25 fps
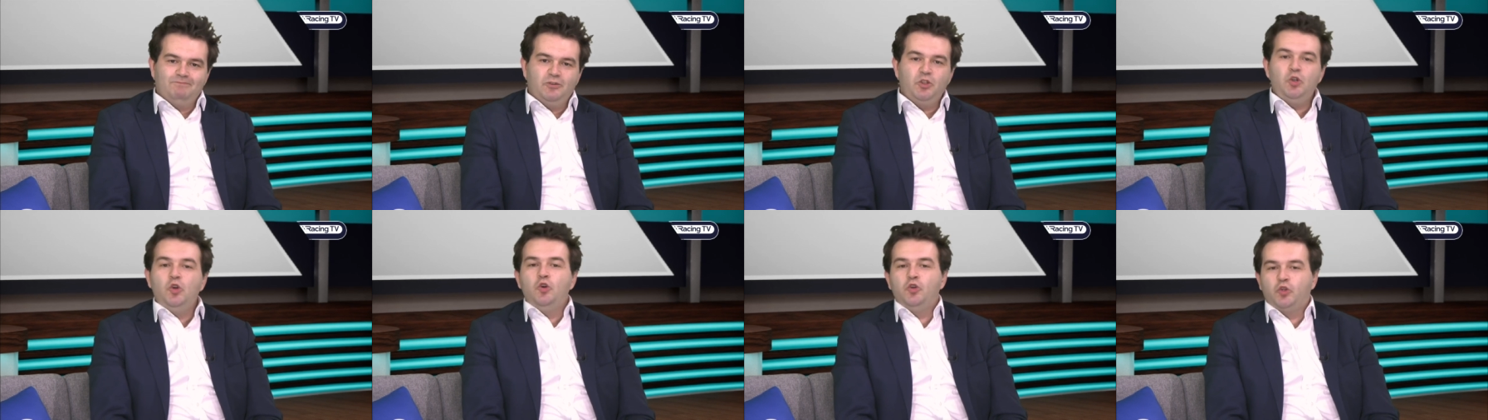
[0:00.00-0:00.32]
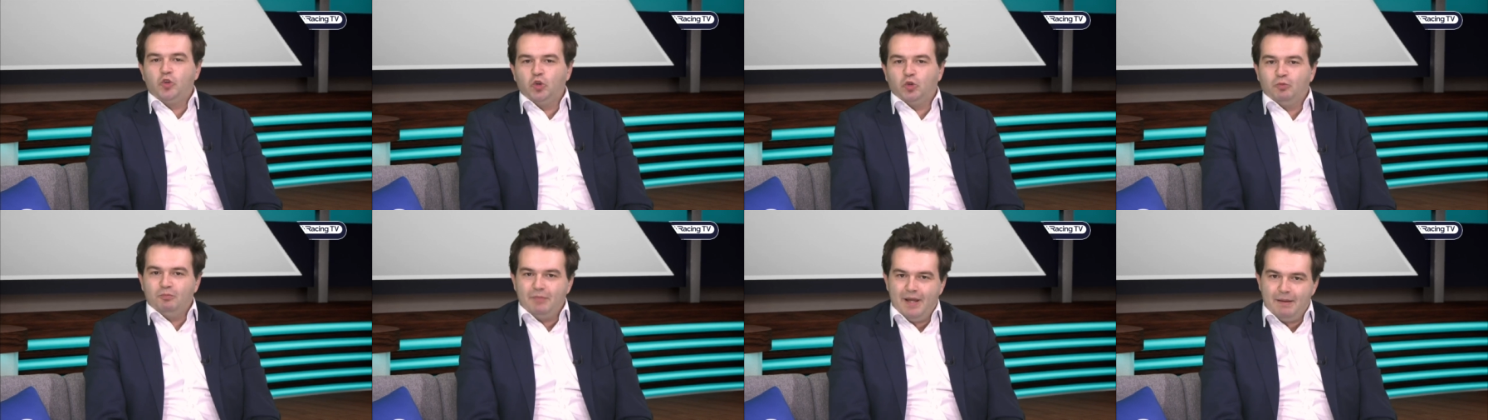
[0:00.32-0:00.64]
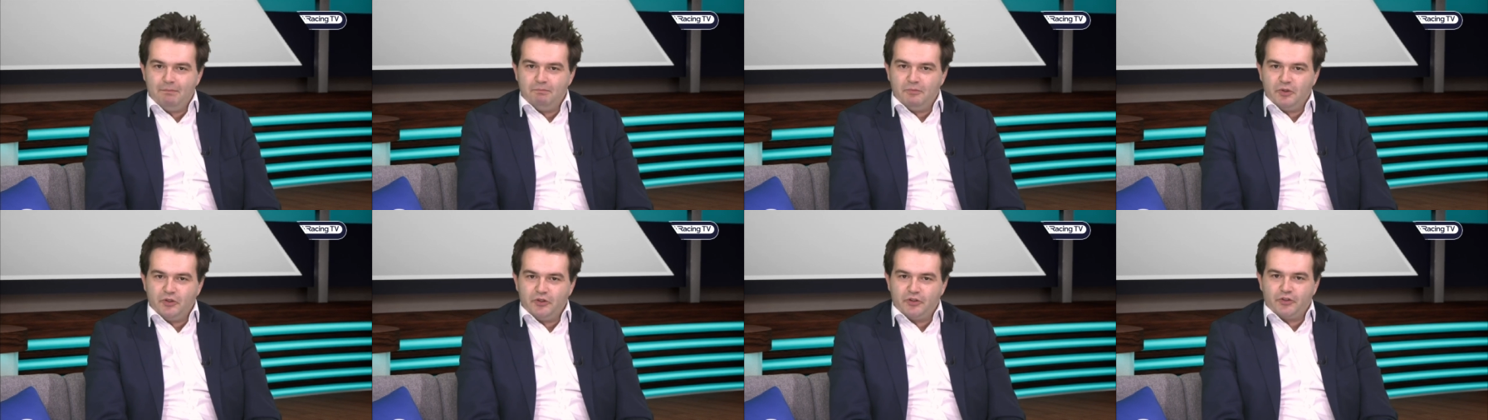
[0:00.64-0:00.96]
usual
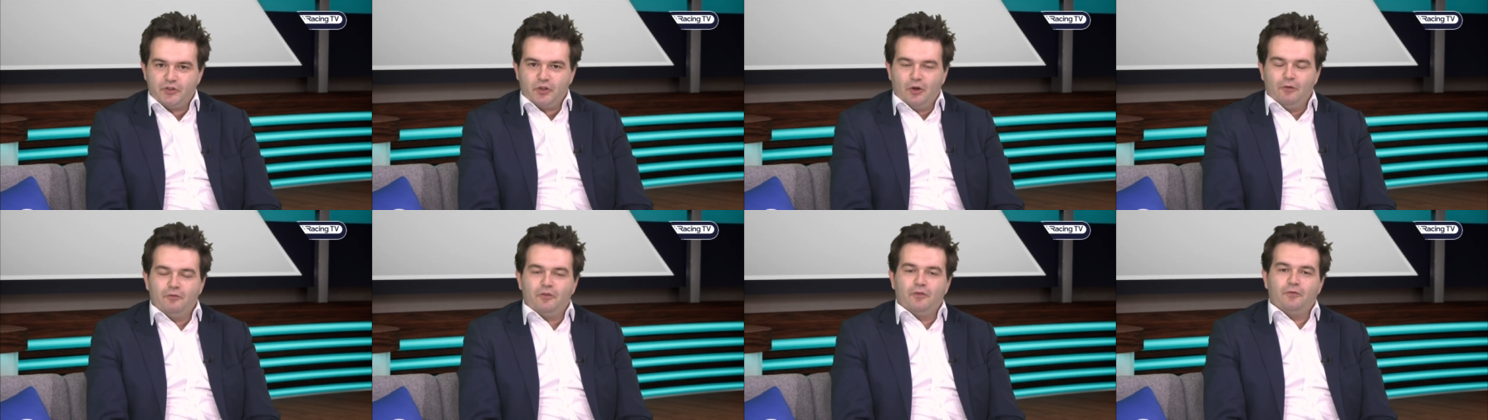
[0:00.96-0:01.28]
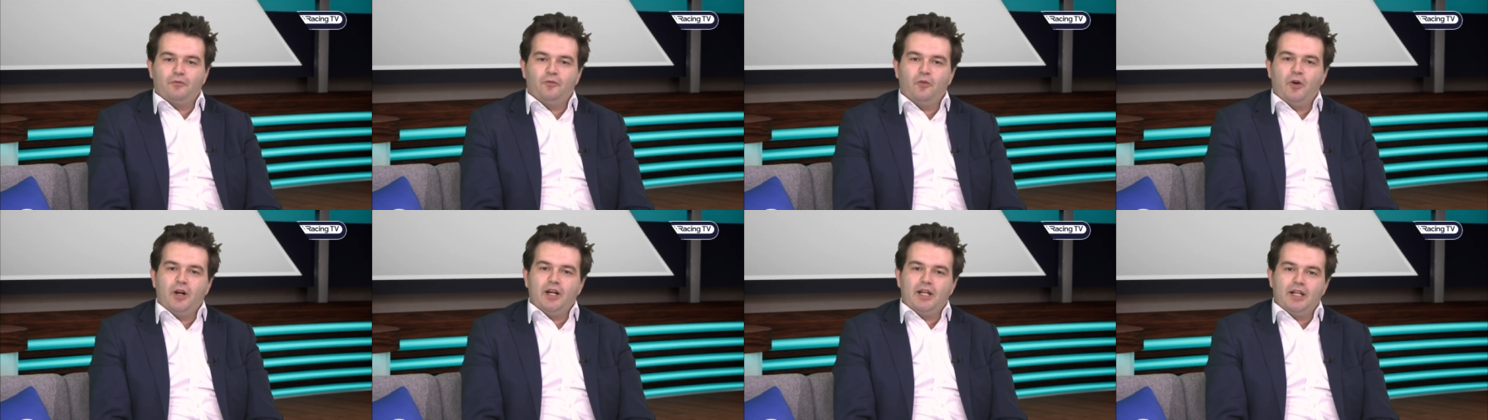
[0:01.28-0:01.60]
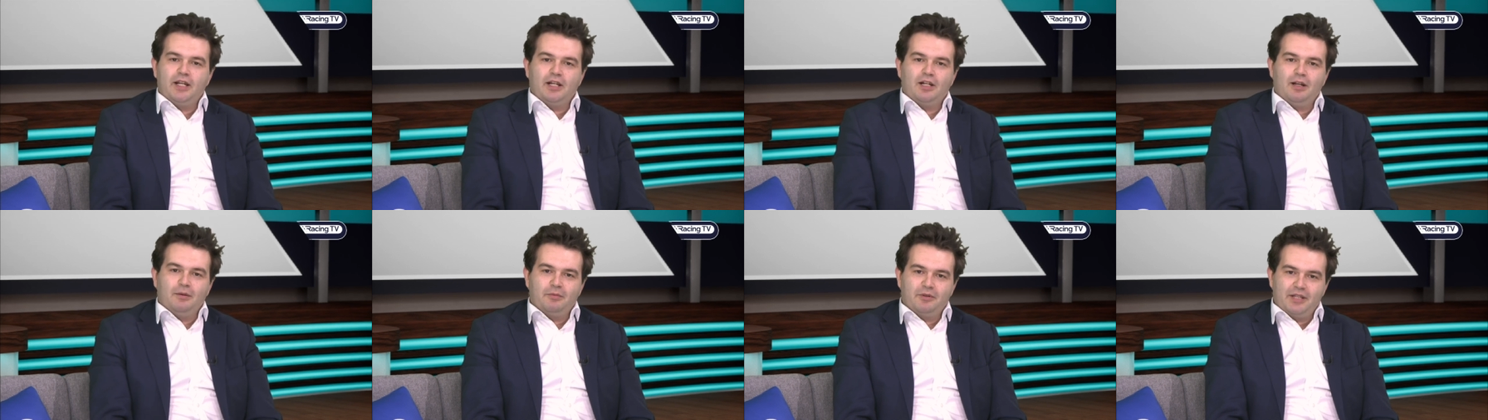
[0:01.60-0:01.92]
members of the
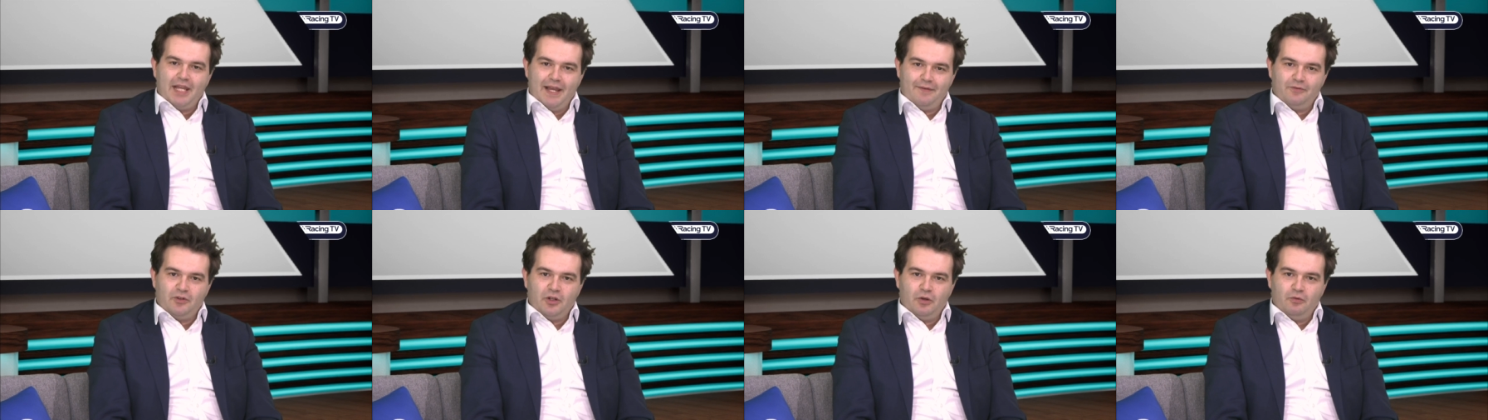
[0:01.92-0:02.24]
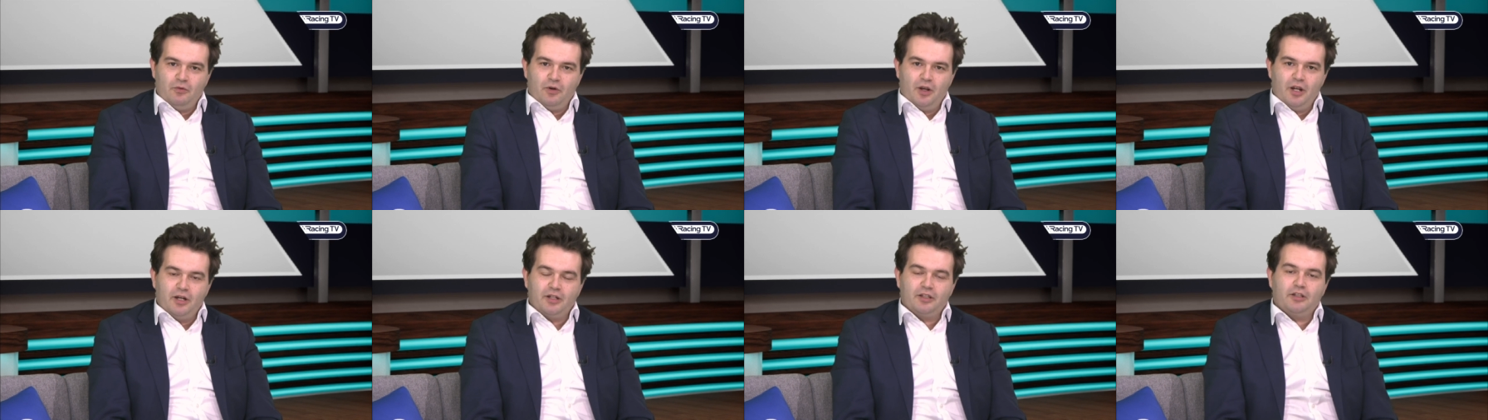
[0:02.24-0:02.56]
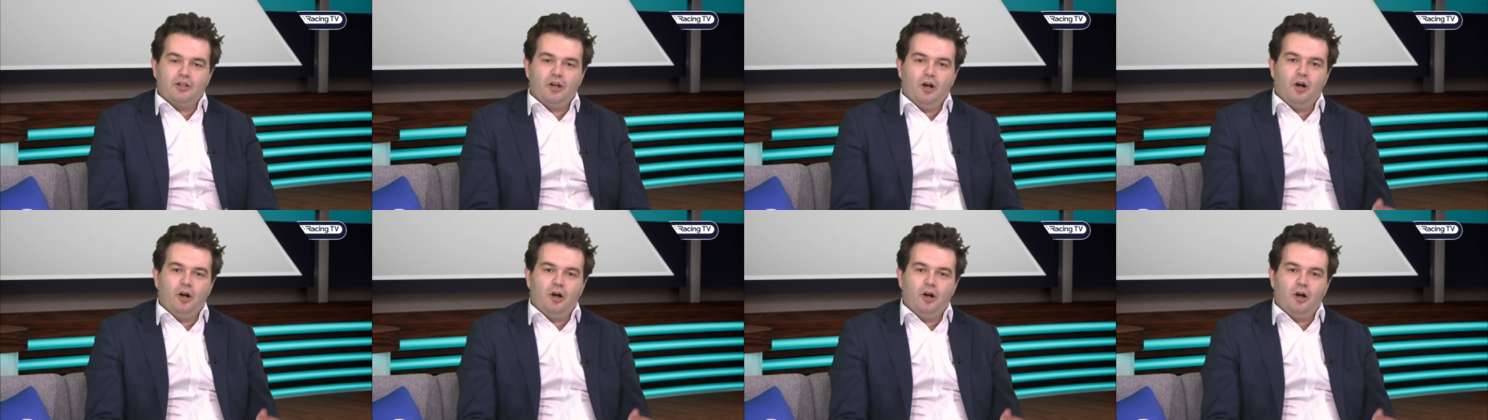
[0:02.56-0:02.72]
Friday Club, Kevin O'Ryan,